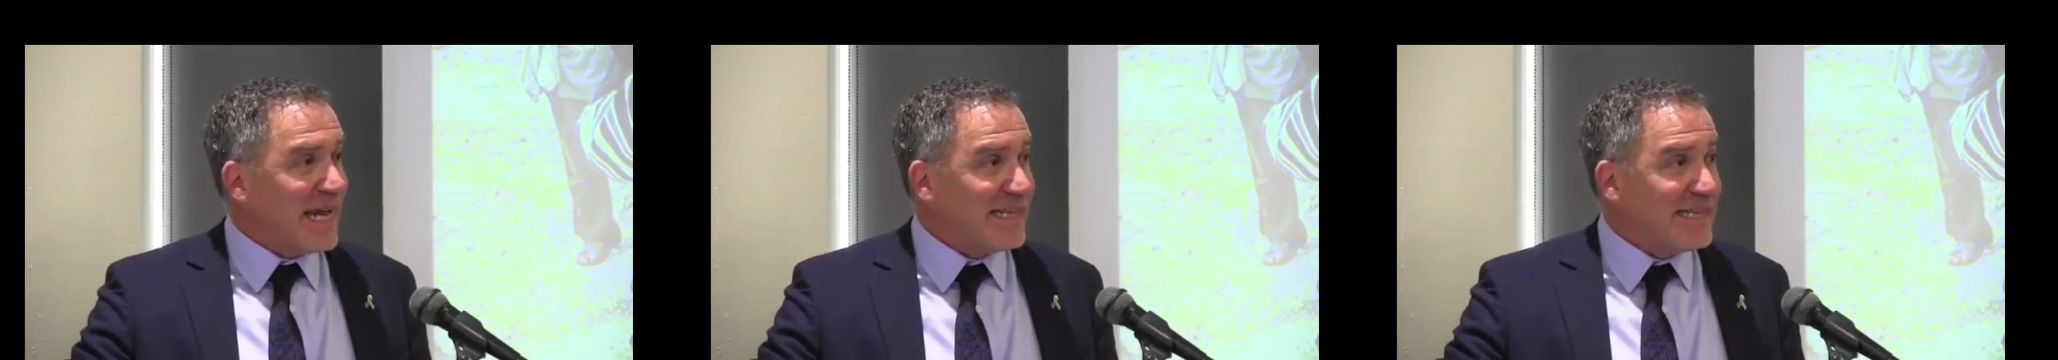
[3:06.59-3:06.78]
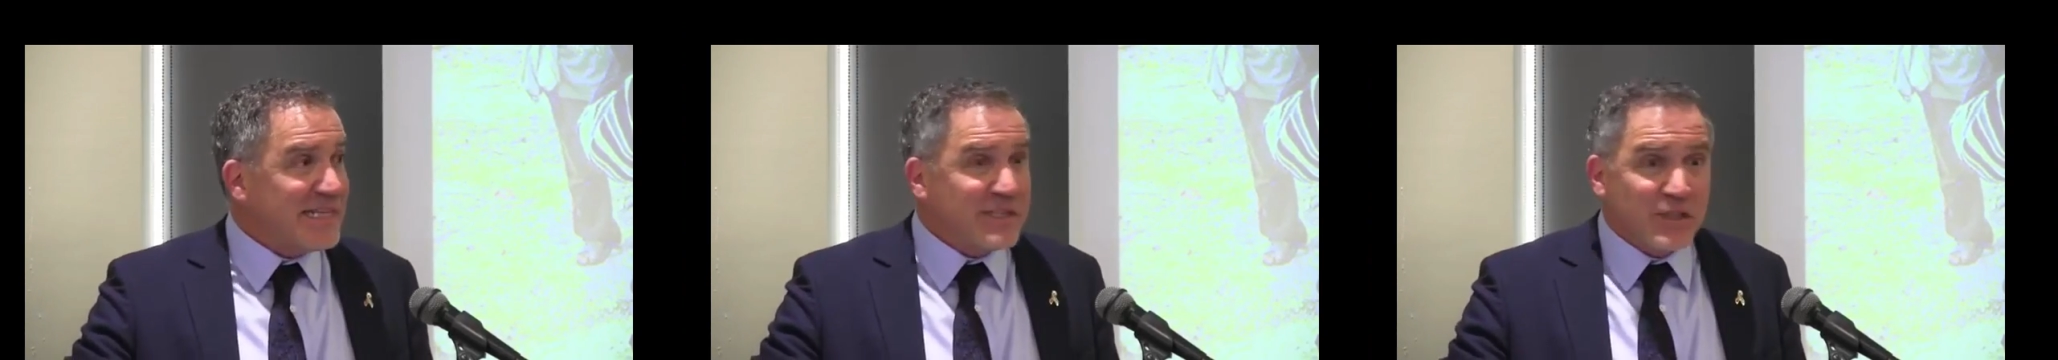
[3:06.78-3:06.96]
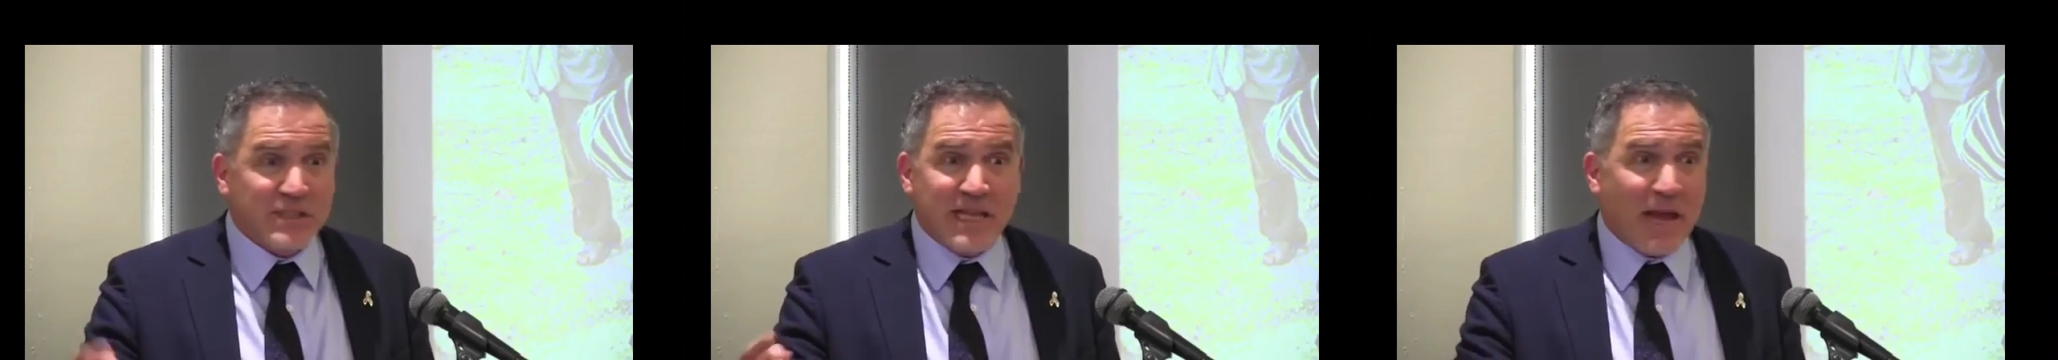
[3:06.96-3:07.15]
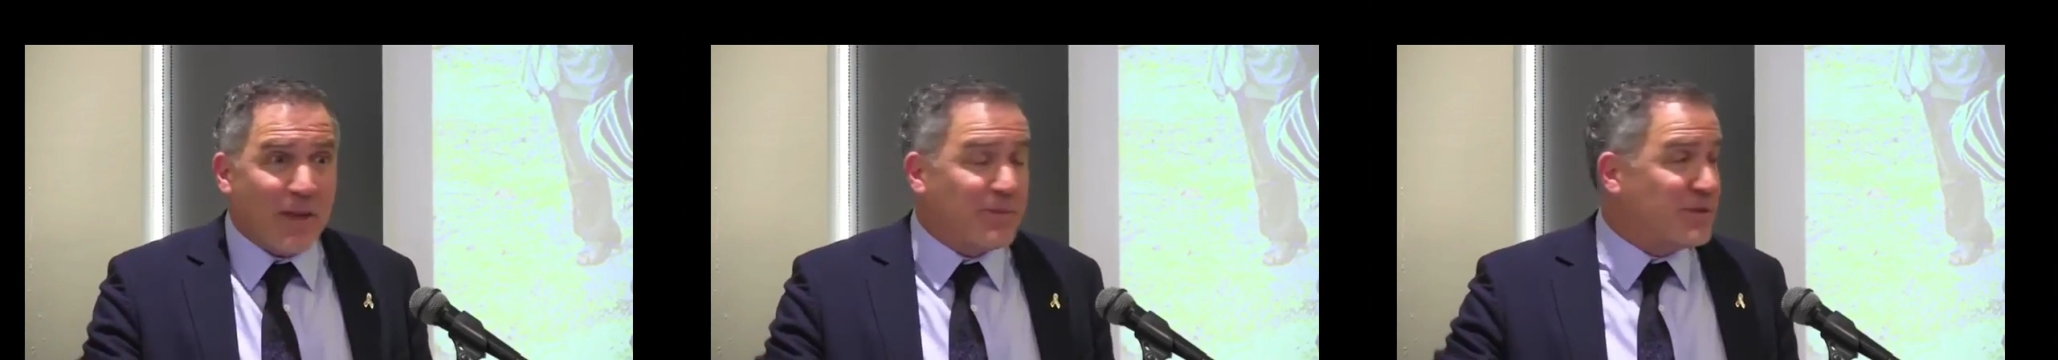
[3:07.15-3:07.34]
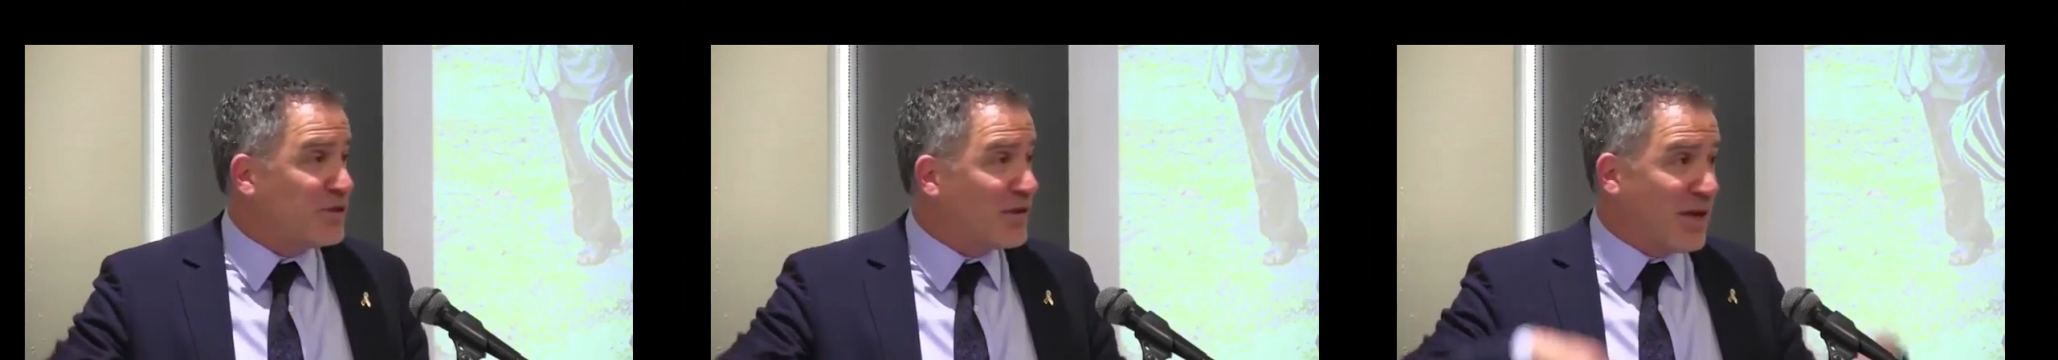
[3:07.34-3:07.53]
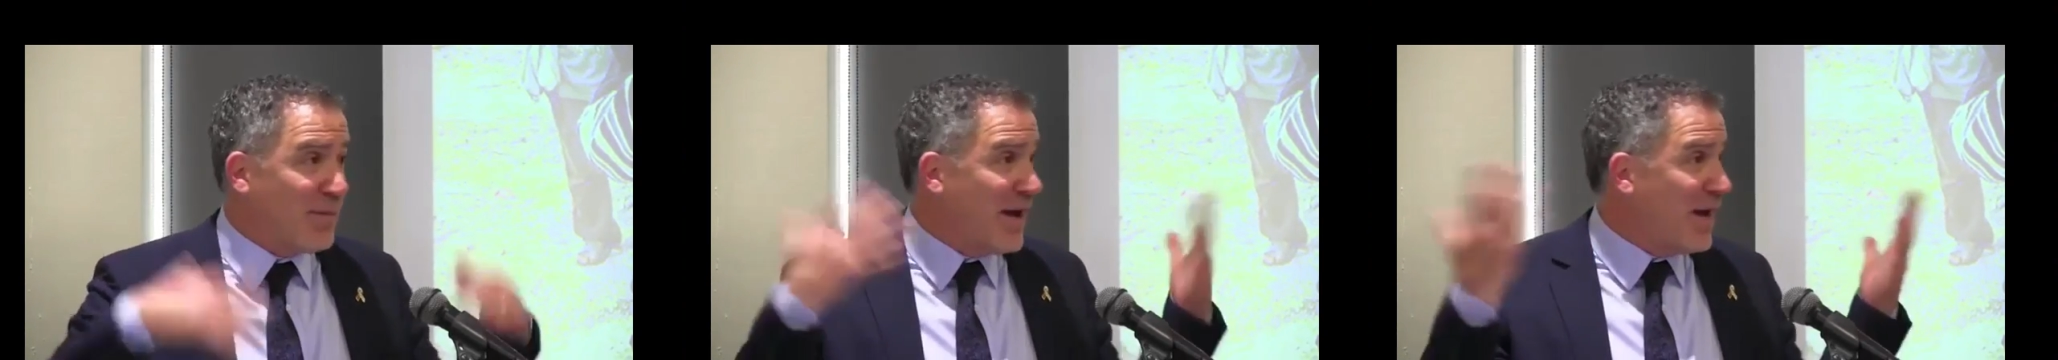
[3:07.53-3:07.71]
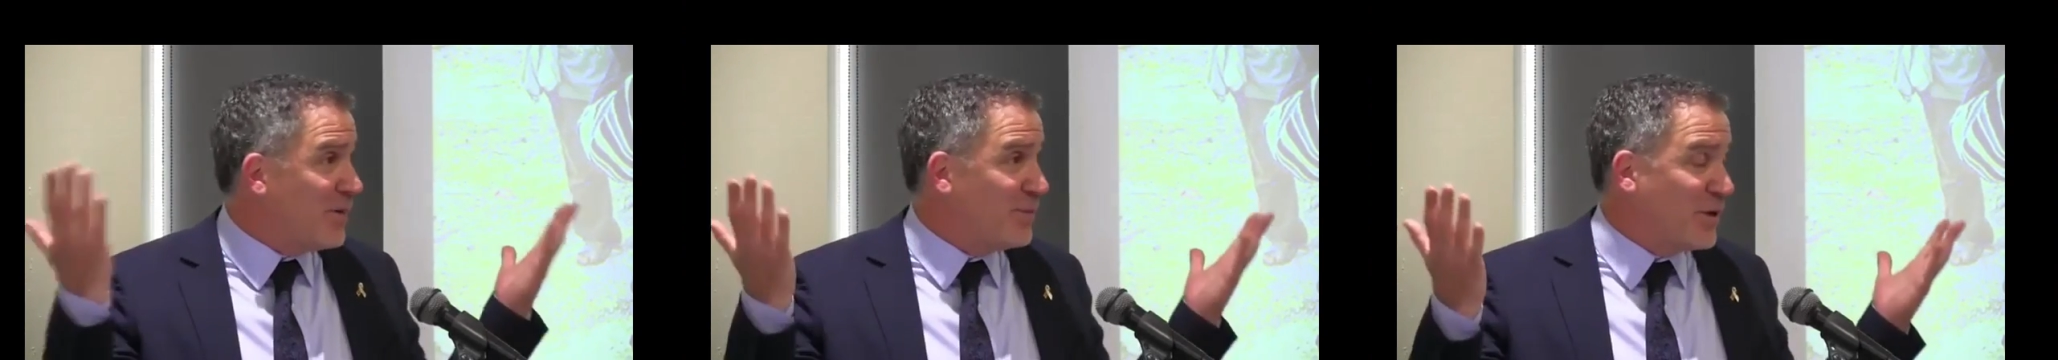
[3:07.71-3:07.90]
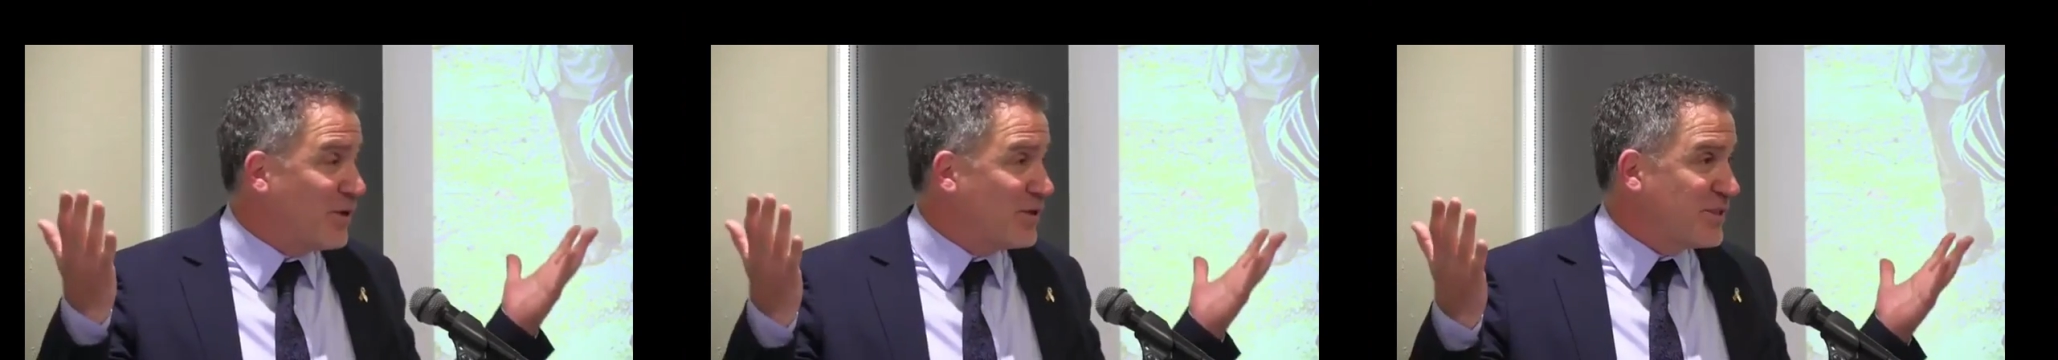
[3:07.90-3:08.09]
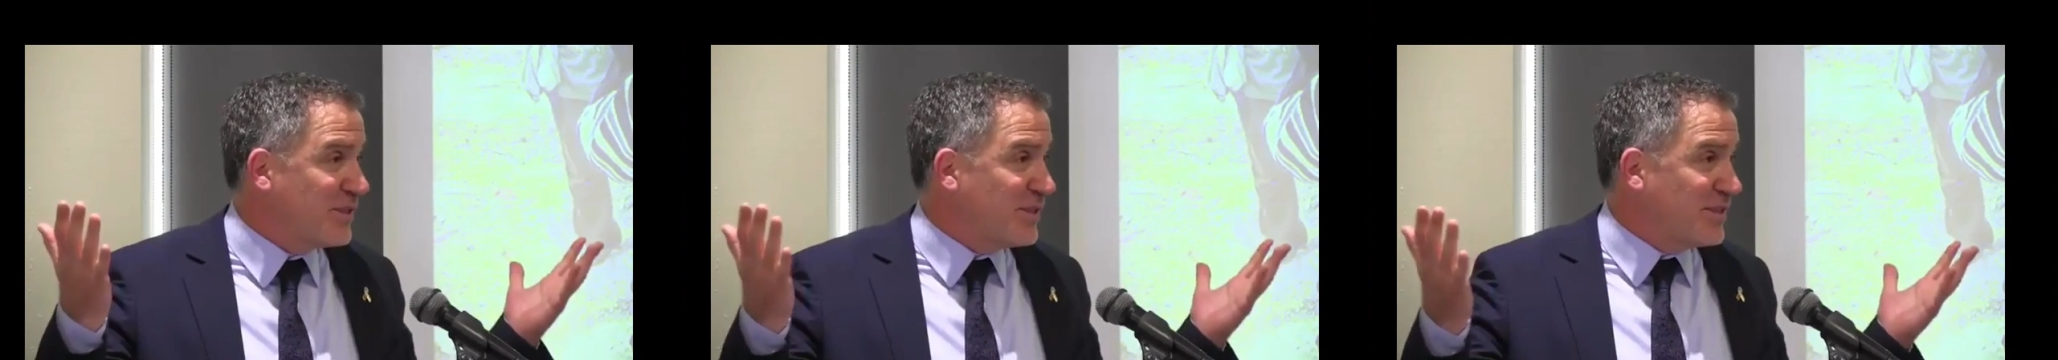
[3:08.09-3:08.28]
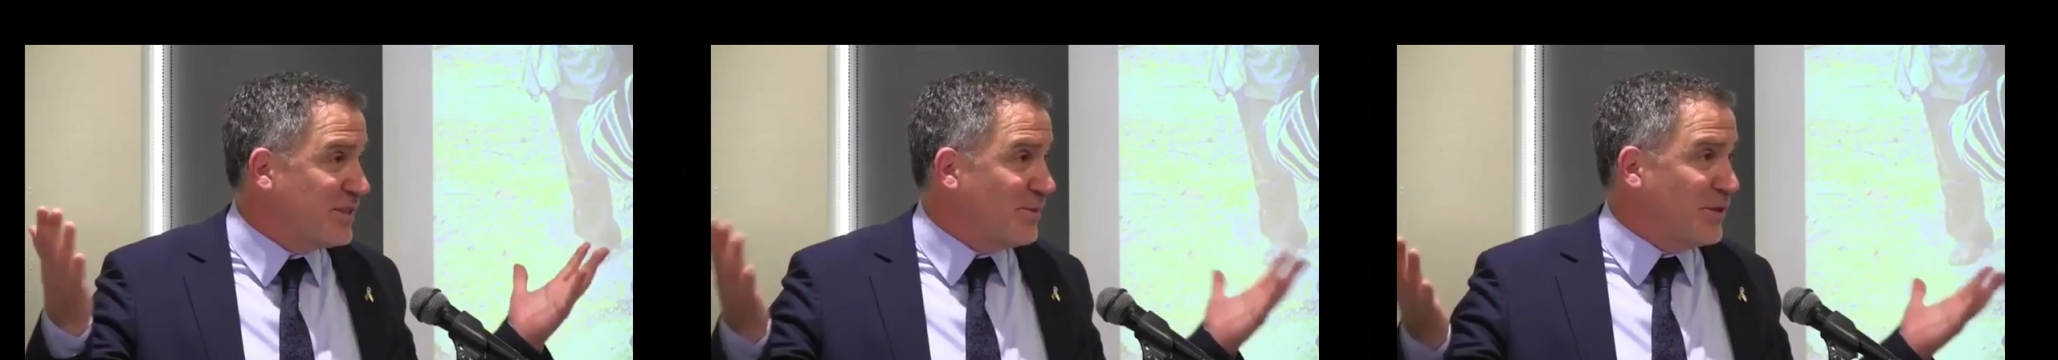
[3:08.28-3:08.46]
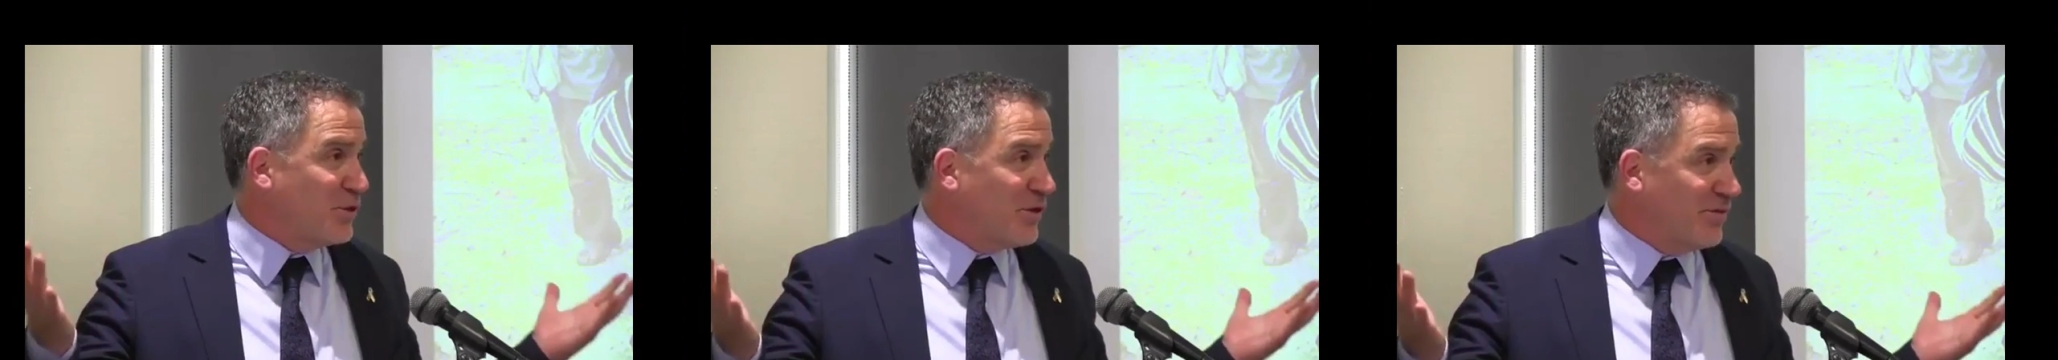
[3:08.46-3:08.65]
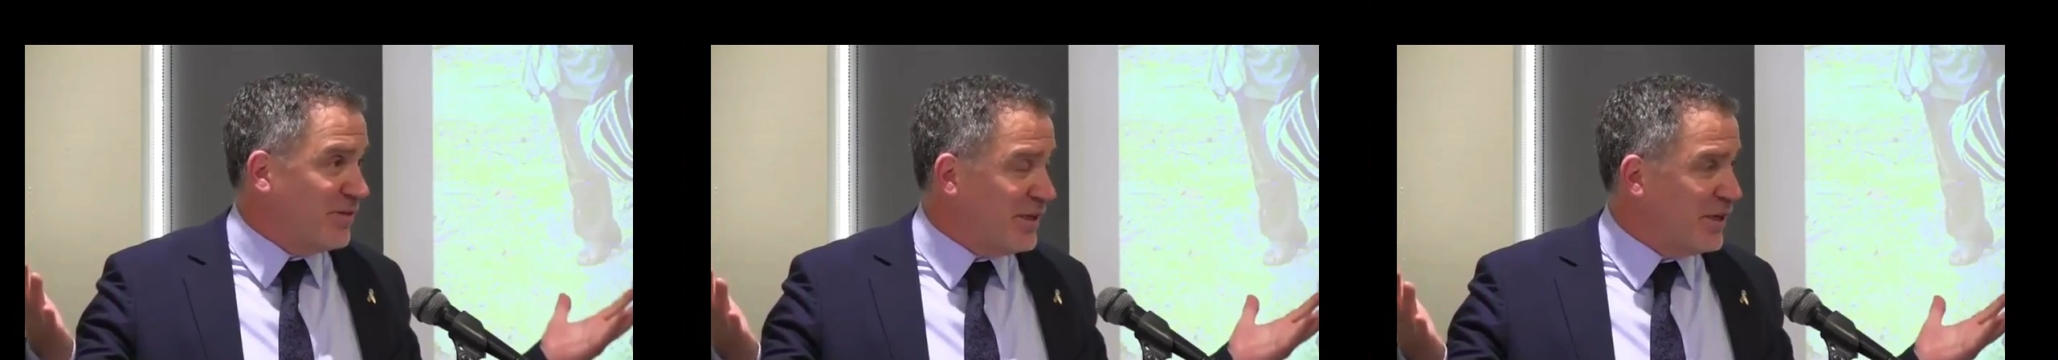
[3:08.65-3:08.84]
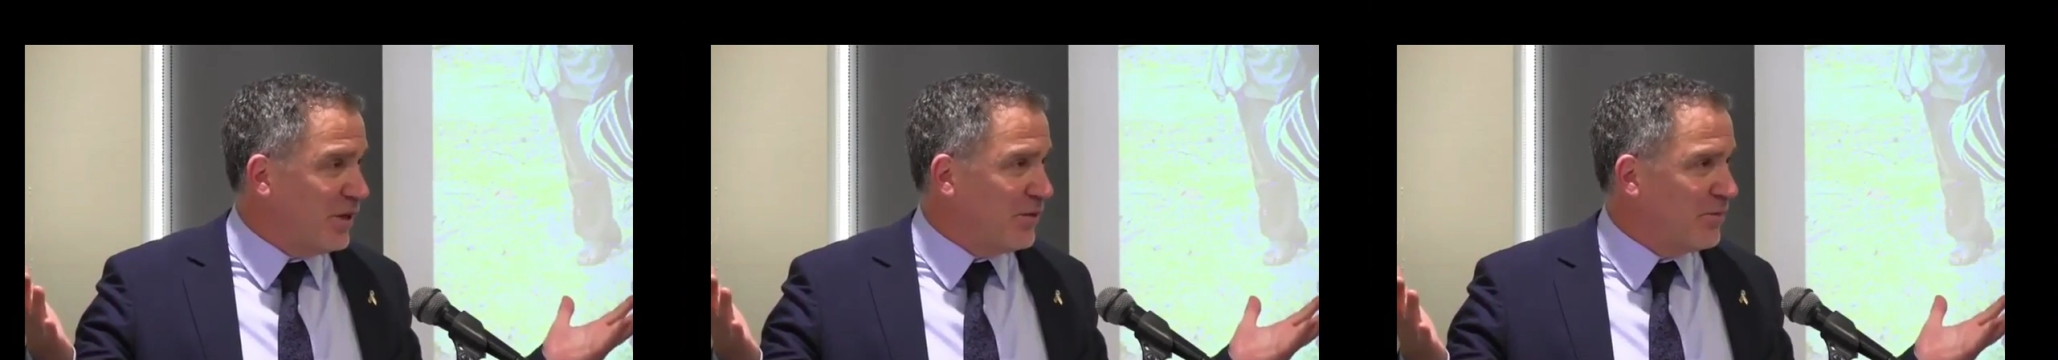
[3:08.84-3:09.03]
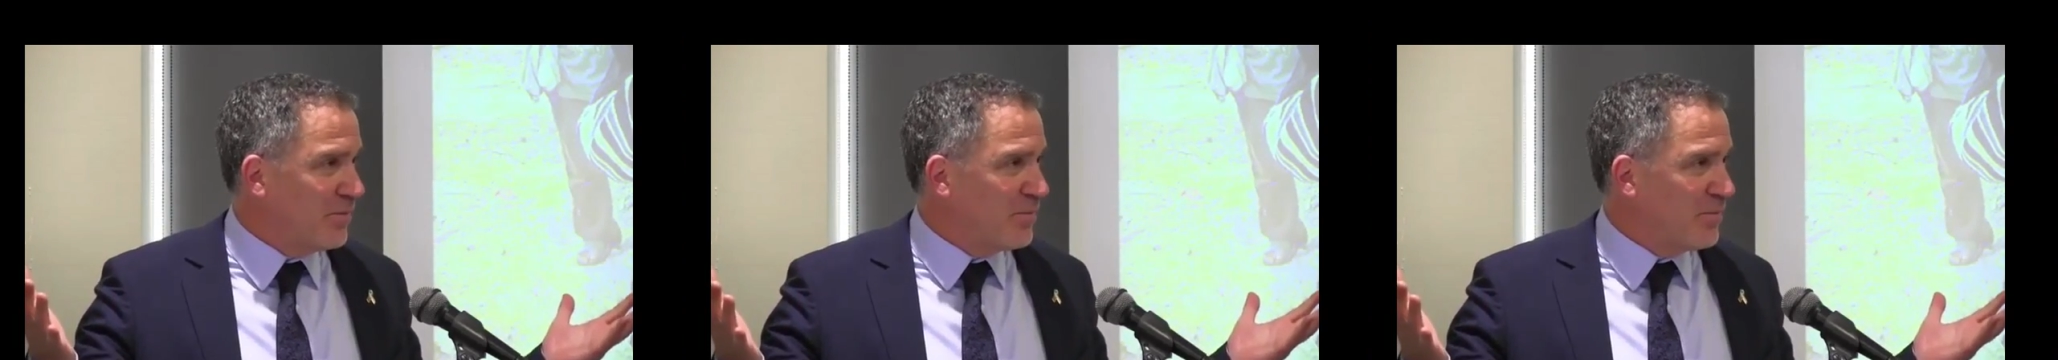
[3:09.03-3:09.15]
And this just happened to come out because somebody took a video.